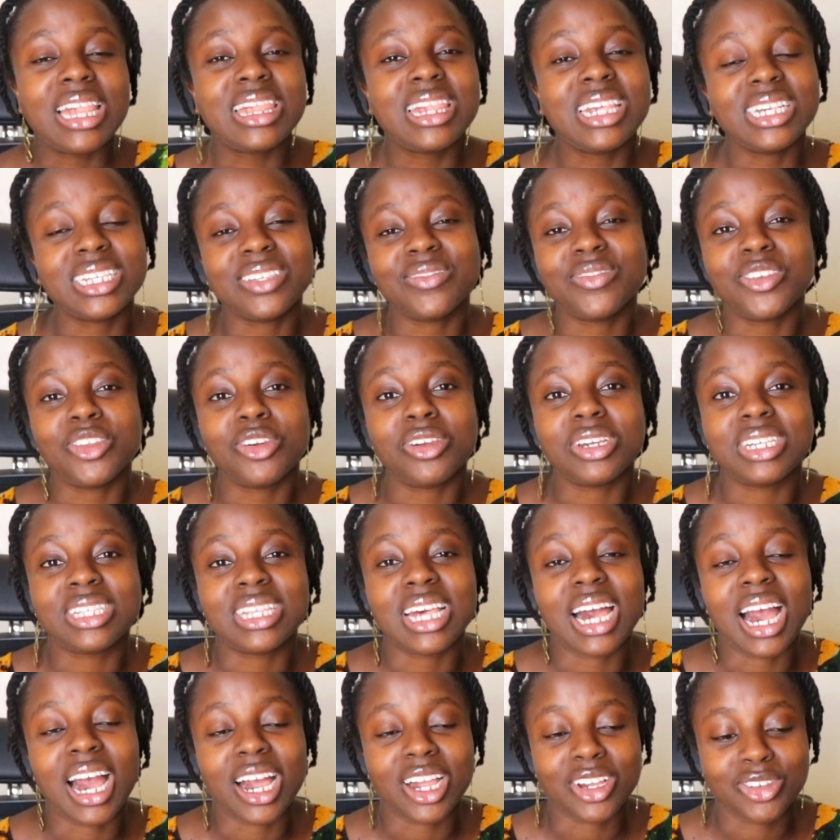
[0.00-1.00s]
This video is
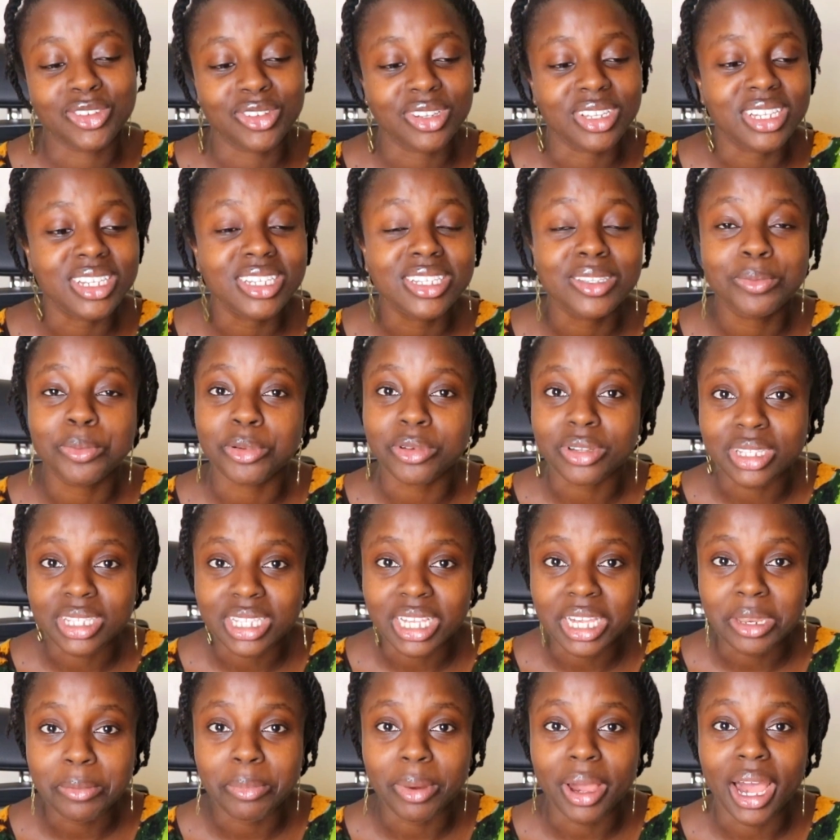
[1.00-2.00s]
actually
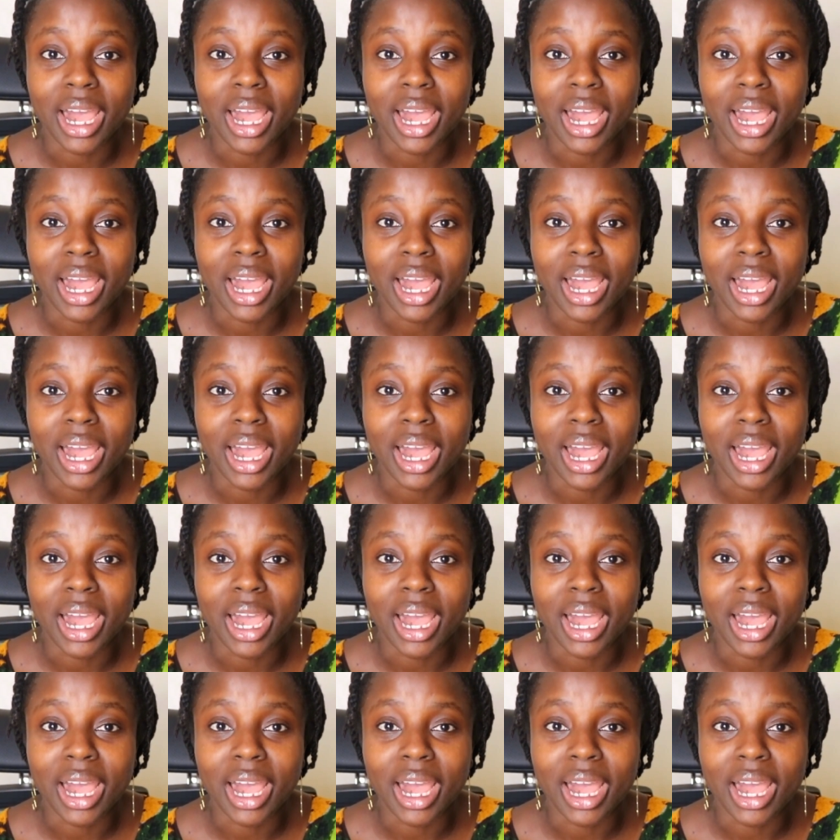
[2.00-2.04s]
sponsored